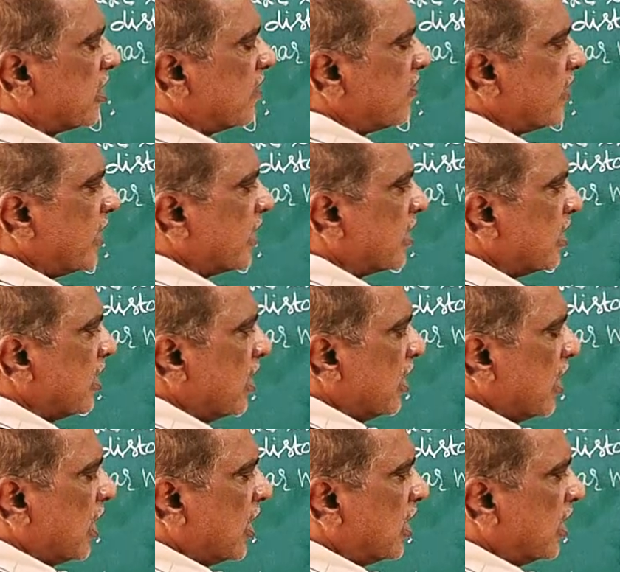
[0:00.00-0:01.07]

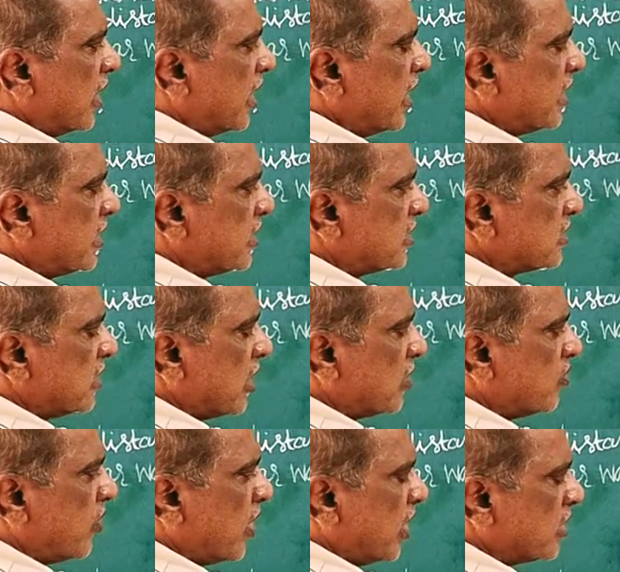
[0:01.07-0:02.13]
reflect, and light is
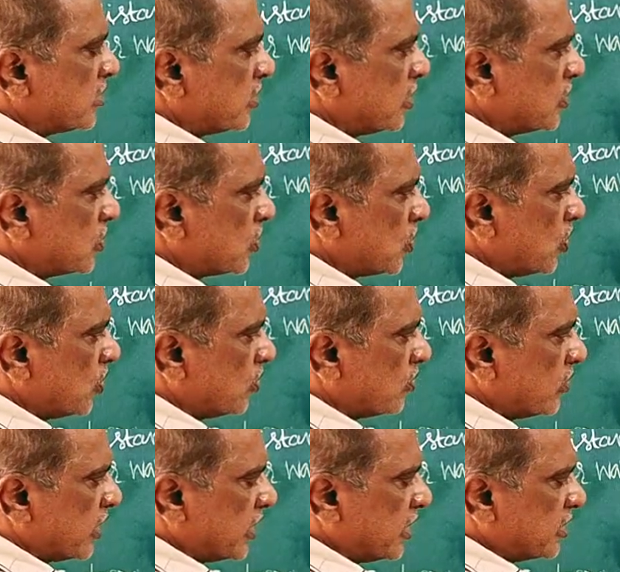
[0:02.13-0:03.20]
not passing through,
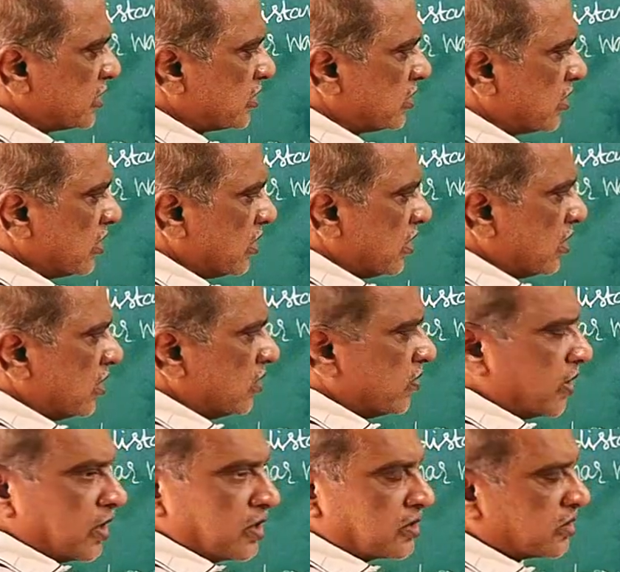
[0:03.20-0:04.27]
that is,
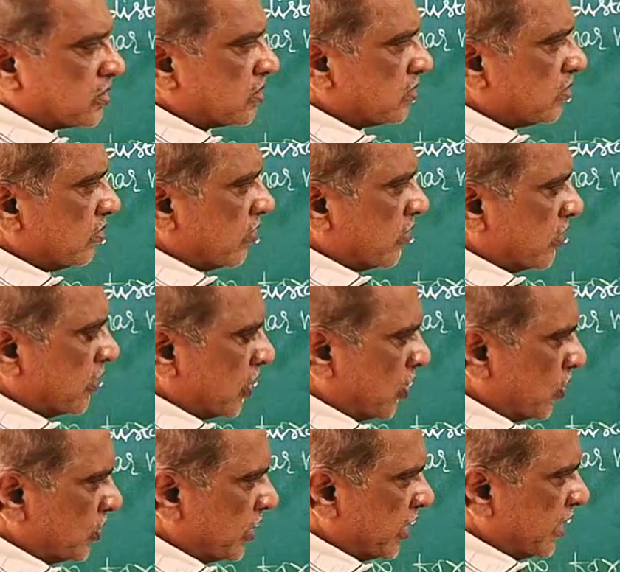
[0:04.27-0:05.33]
pass
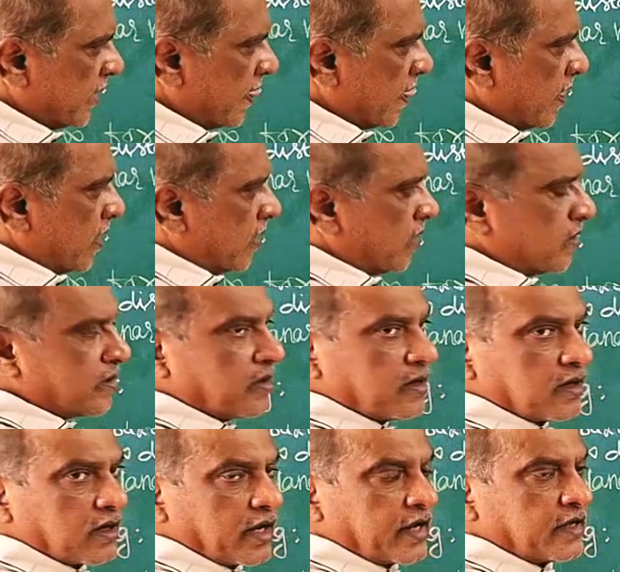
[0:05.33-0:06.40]
down the
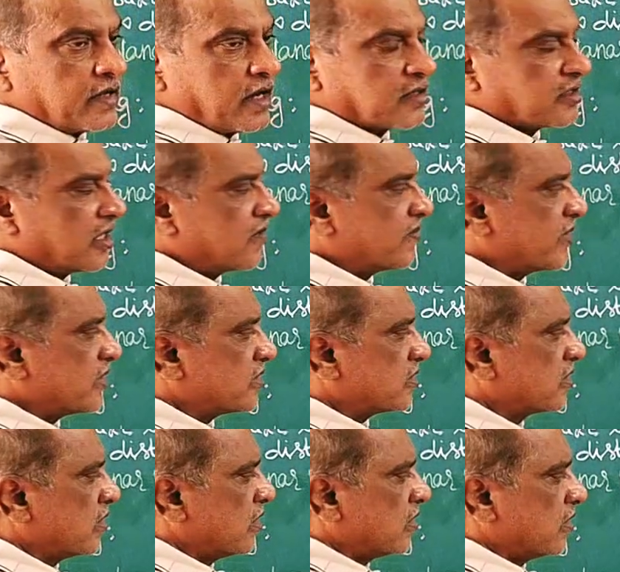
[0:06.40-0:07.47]
line or
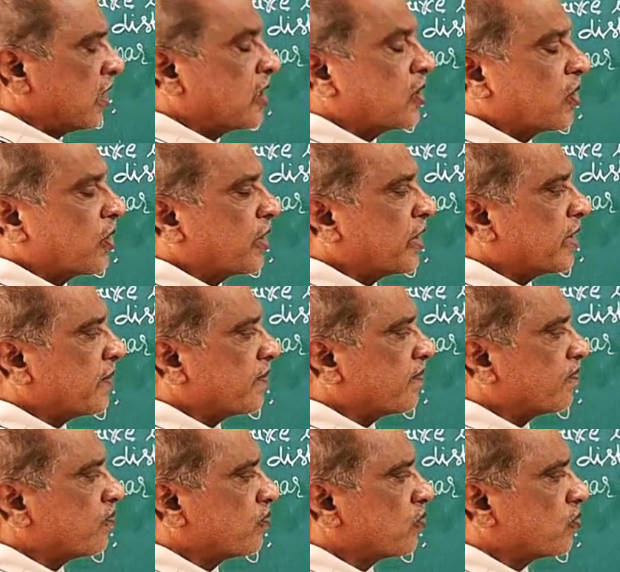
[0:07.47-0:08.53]
surface, not away.